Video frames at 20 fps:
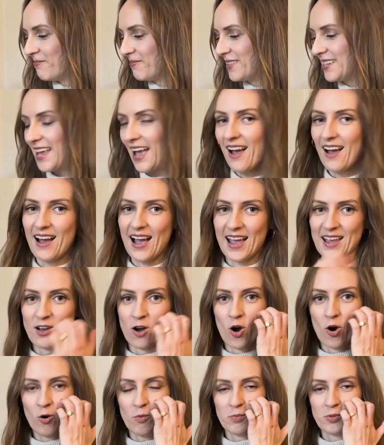yeah, I
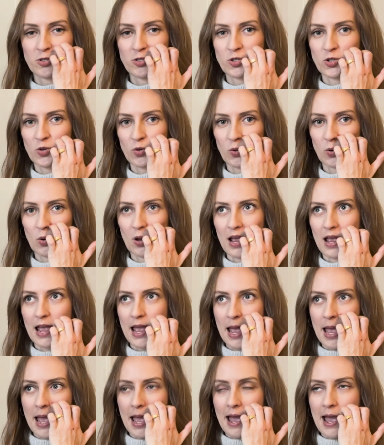hope to
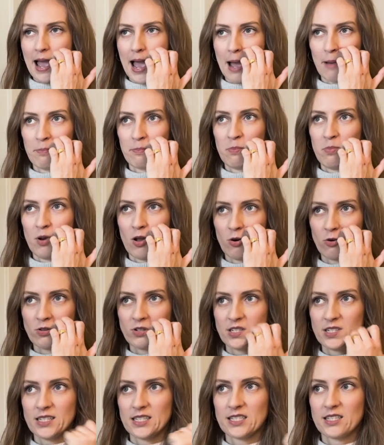
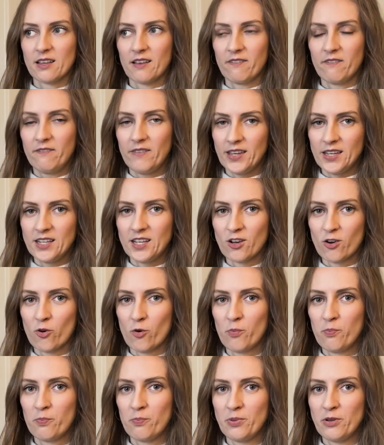upload this
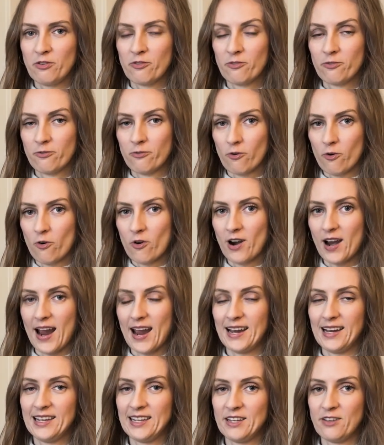video before
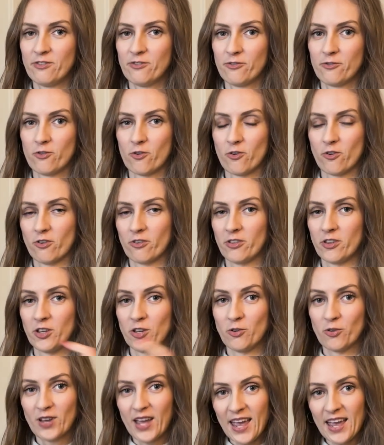I leave for
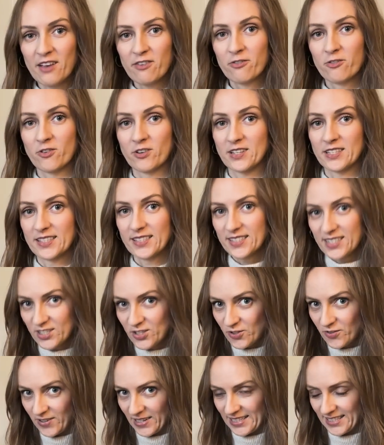the UK for the
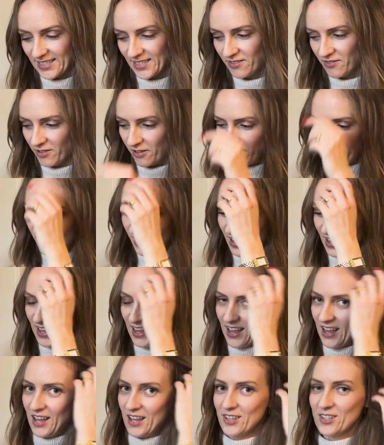Stitch Festival.
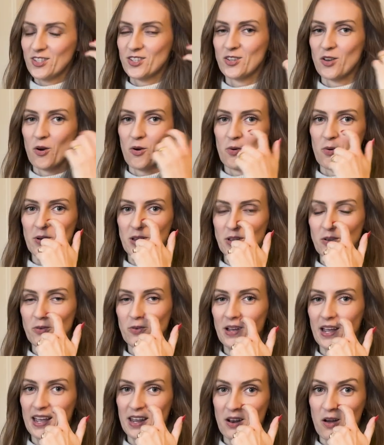So you
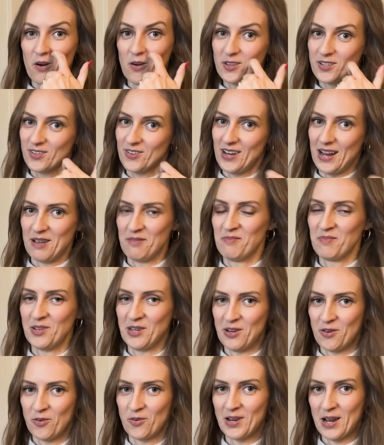can also let me
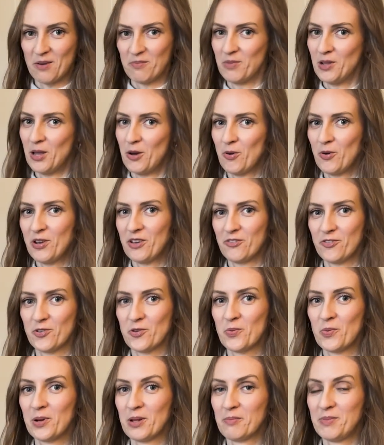know down below if you
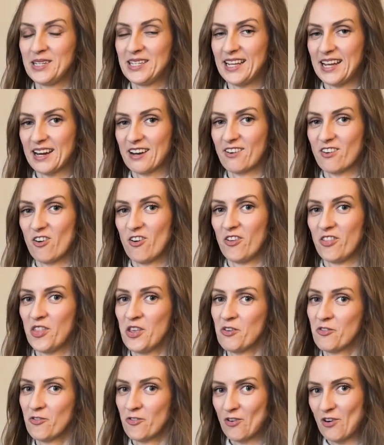will be there on
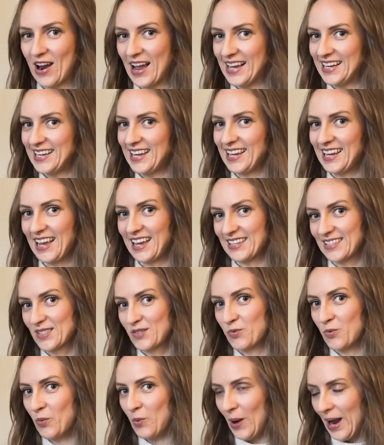the Friday
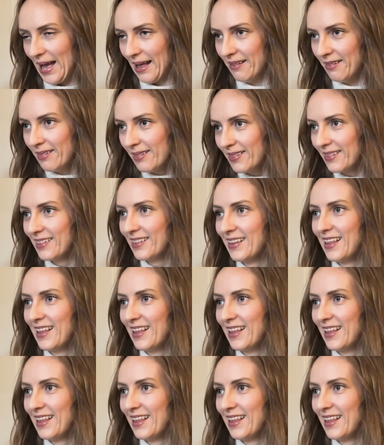as well.